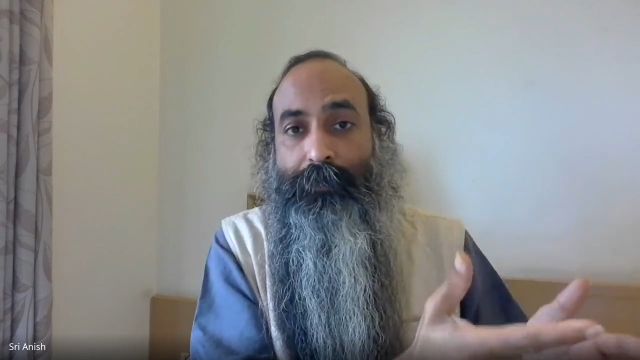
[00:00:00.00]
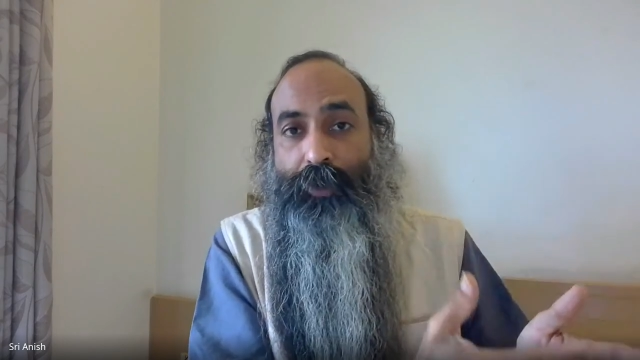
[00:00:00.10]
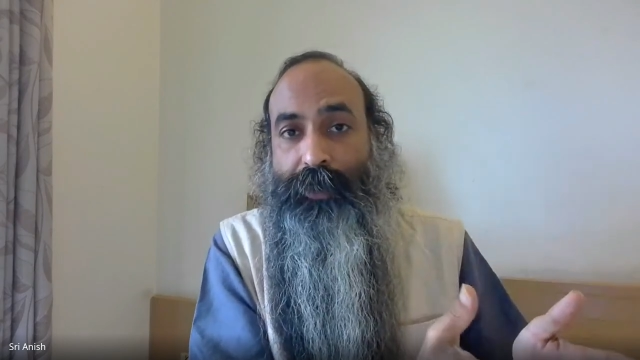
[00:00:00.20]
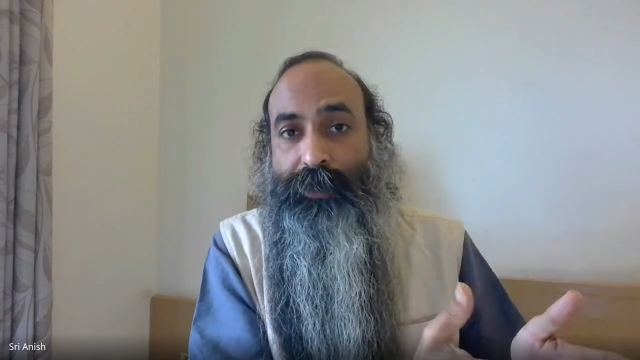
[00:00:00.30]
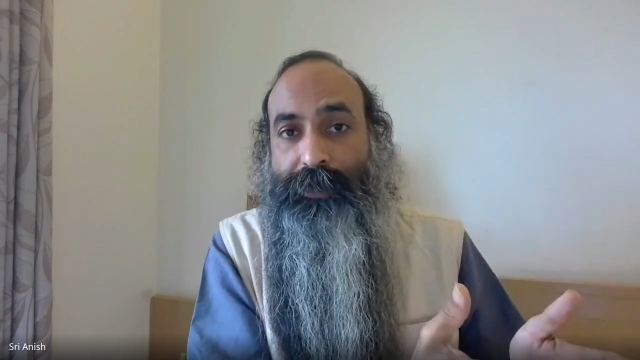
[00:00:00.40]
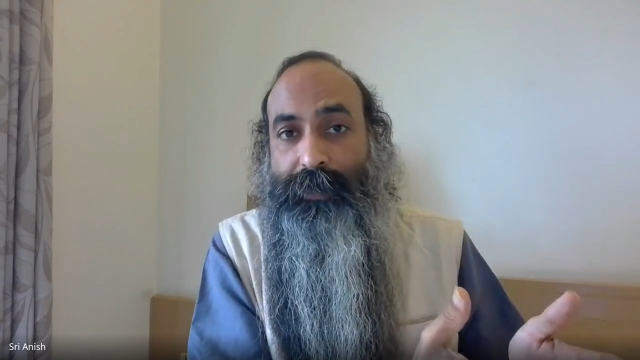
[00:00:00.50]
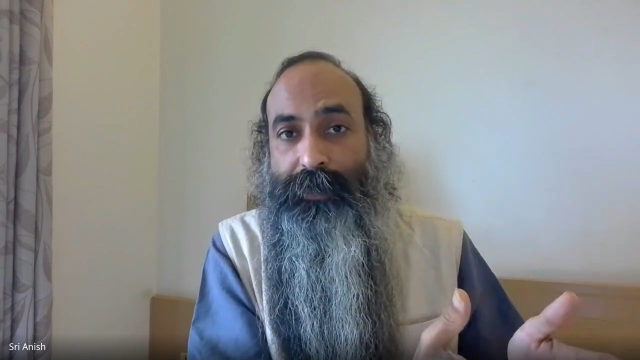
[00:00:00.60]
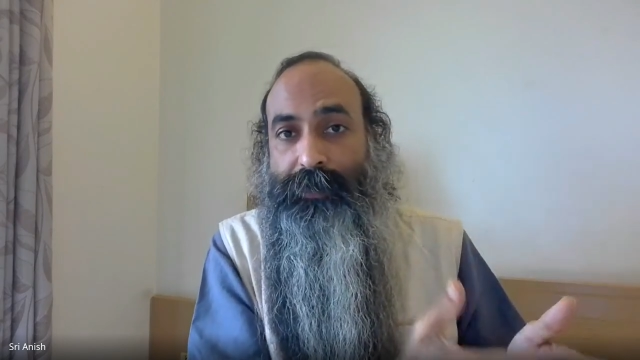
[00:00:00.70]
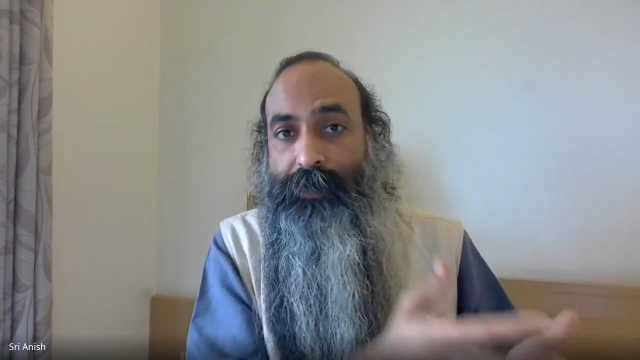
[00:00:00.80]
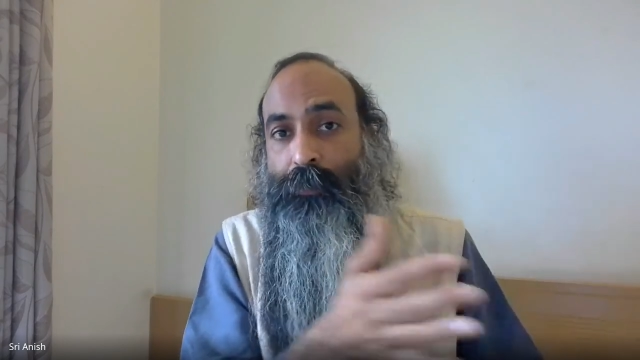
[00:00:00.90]

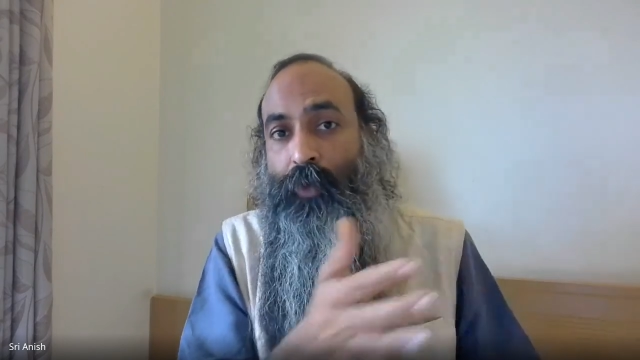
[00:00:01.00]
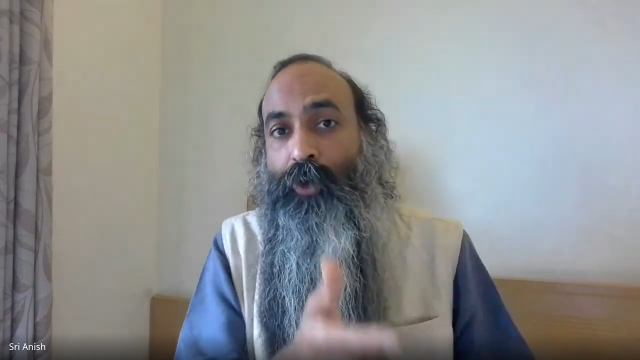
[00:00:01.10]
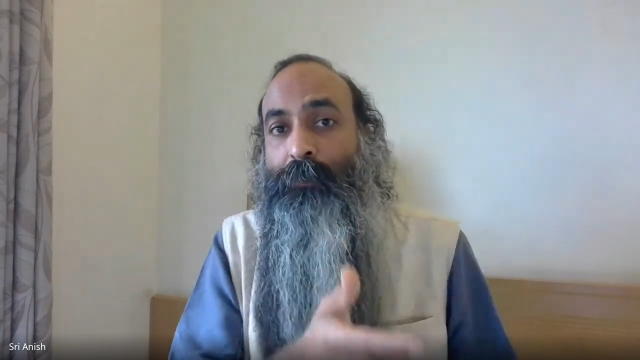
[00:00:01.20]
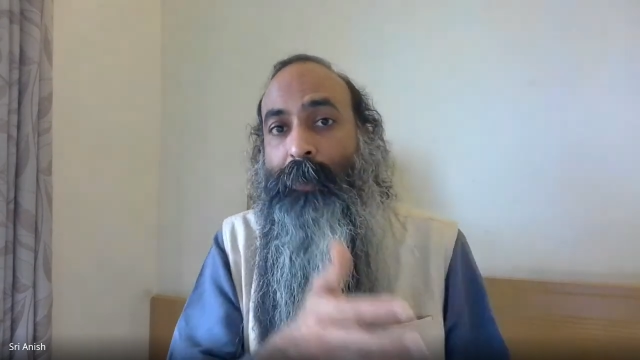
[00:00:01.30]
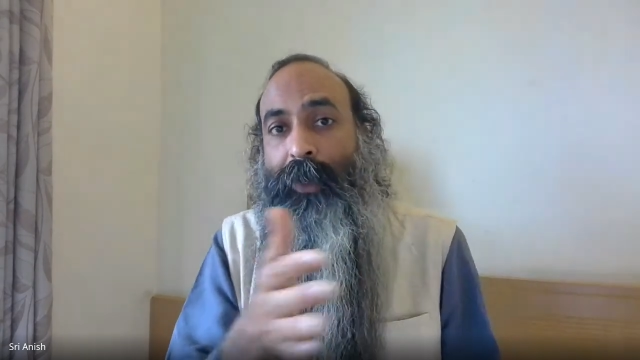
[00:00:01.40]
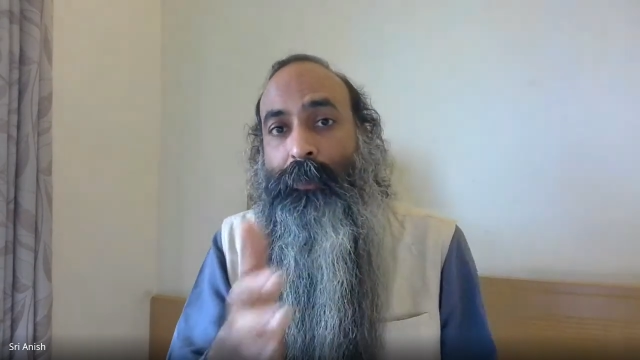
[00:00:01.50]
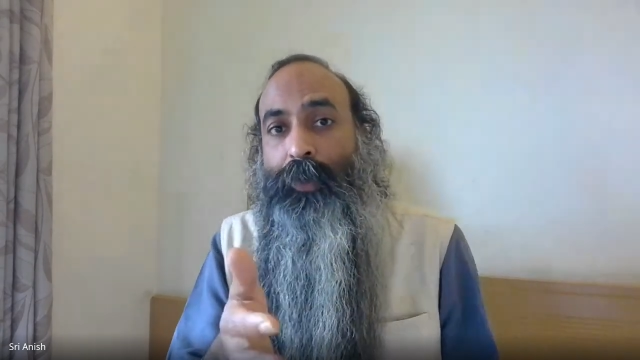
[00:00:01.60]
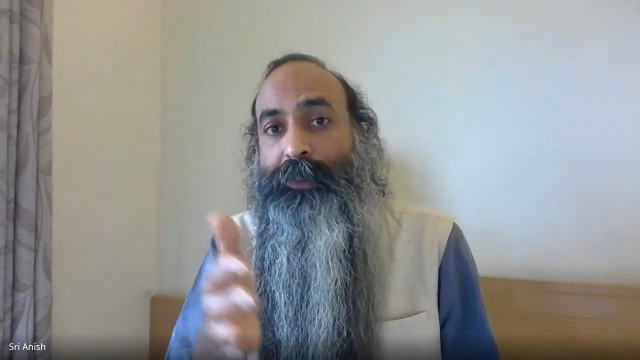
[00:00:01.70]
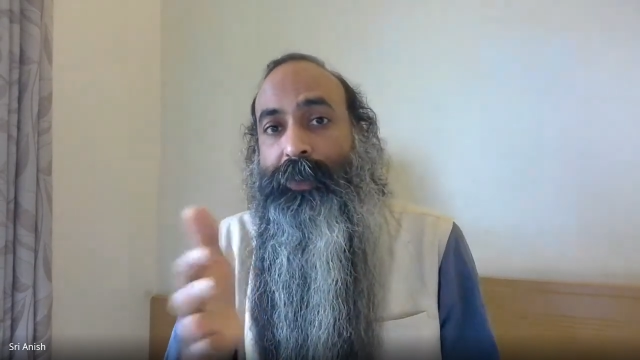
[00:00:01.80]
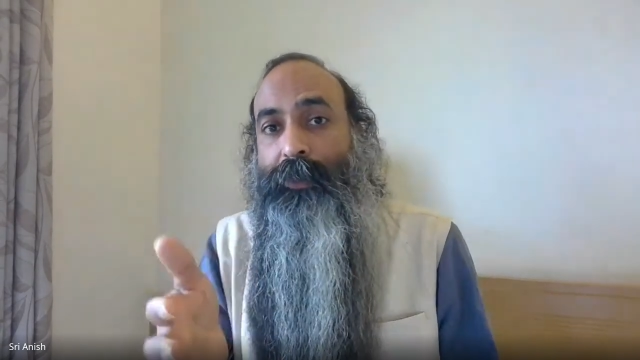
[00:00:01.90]
processes, the more mind
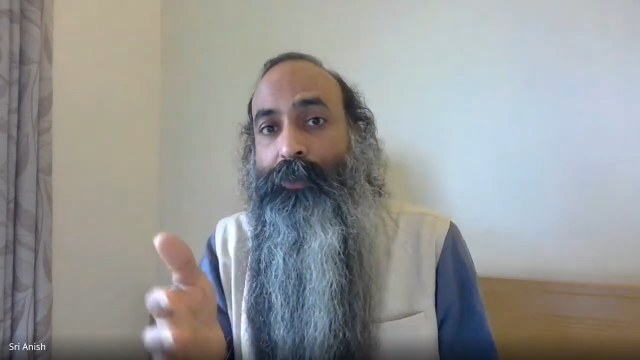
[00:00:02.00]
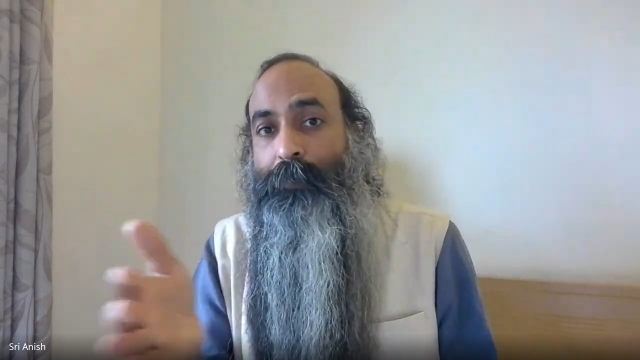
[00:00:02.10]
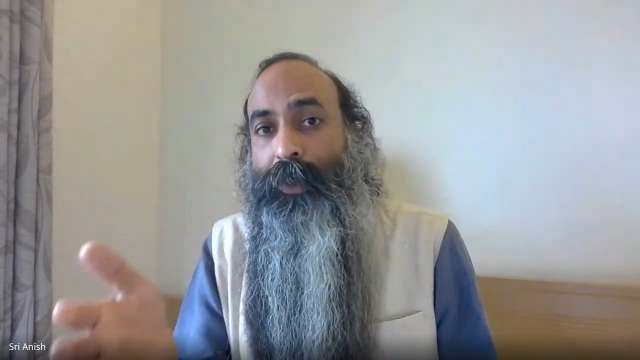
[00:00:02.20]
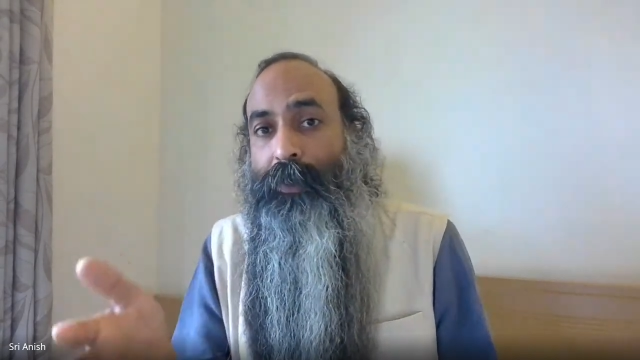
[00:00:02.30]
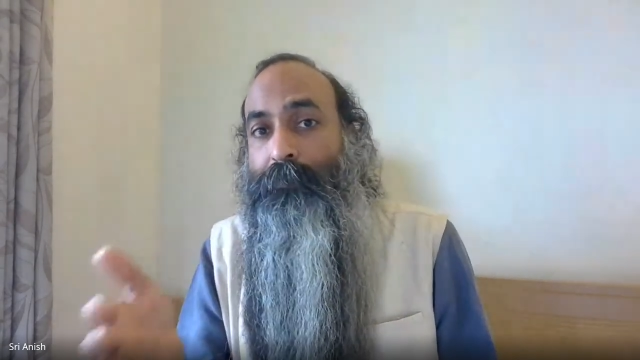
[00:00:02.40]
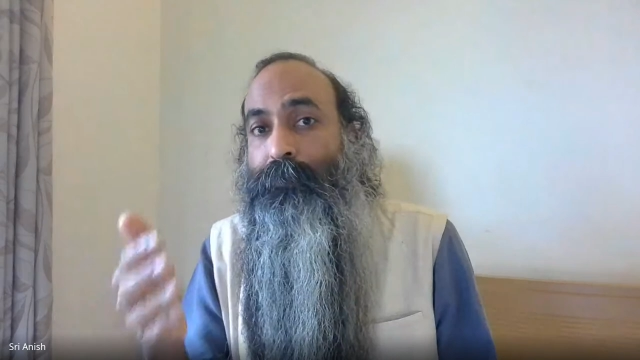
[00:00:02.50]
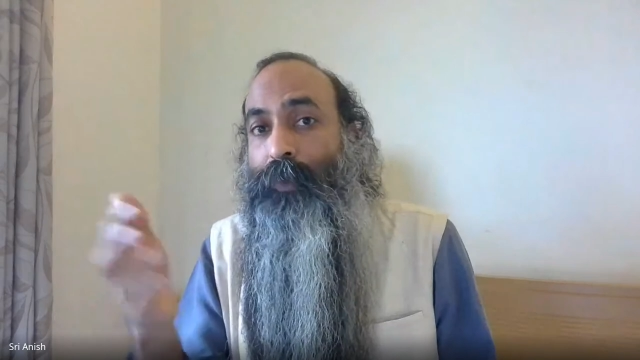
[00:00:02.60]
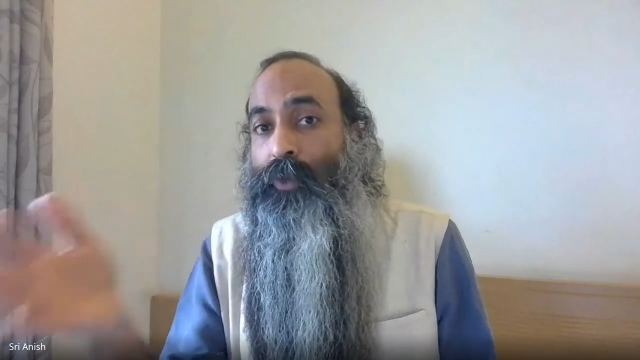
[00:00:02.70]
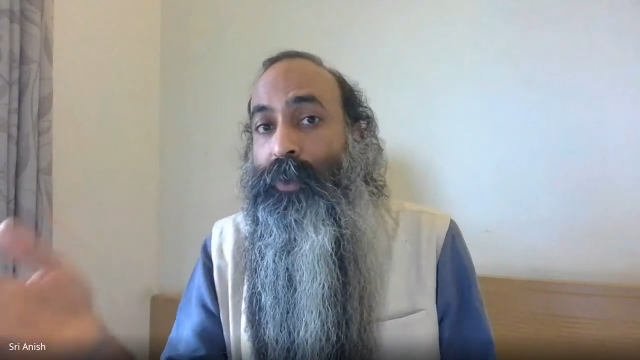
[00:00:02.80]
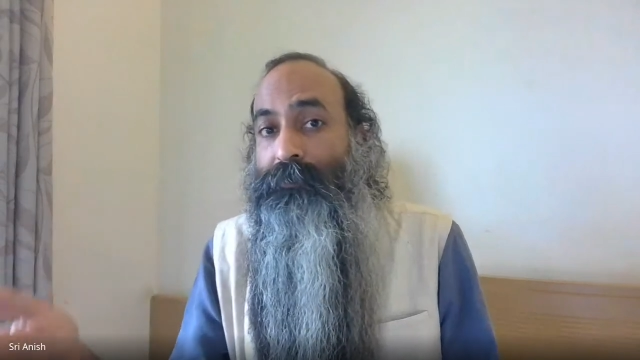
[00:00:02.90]
will start to become
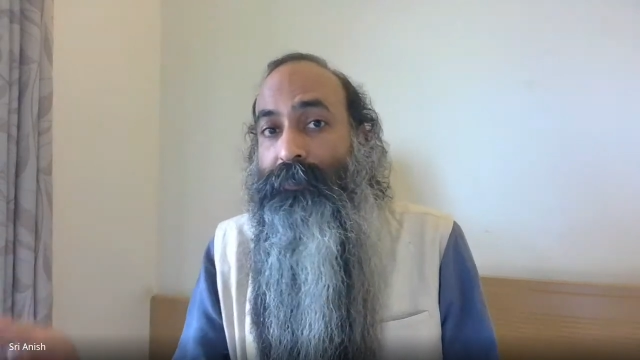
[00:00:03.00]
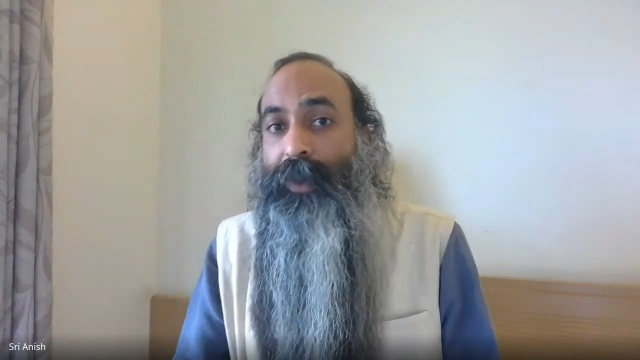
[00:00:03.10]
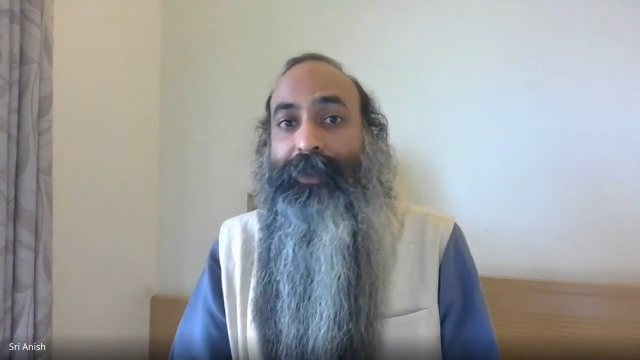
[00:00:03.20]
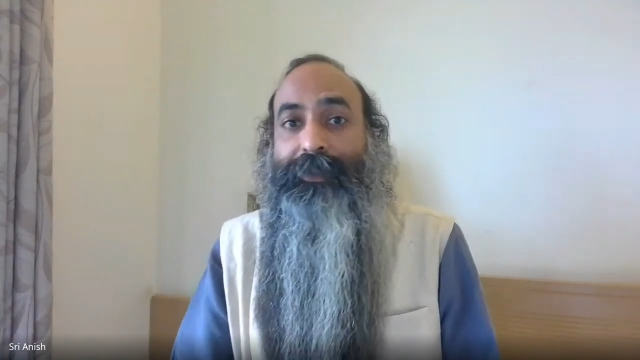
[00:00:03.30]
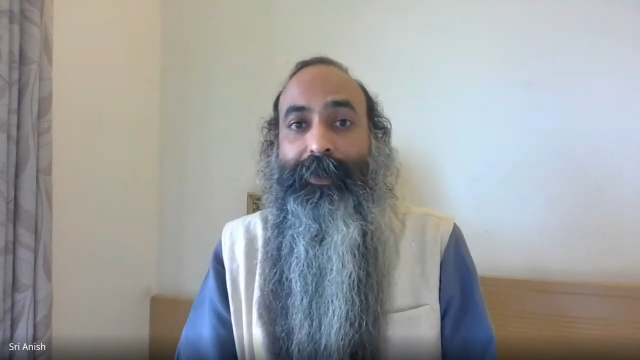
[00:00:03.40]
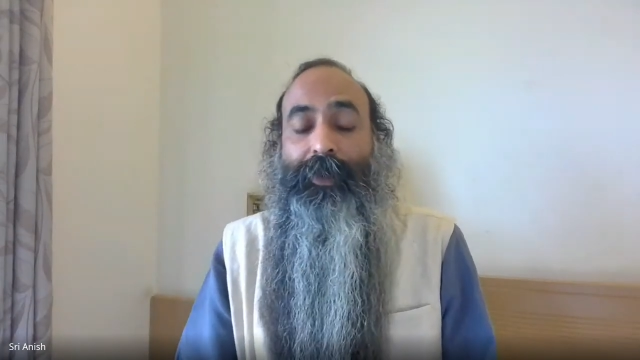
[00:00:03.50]
purified.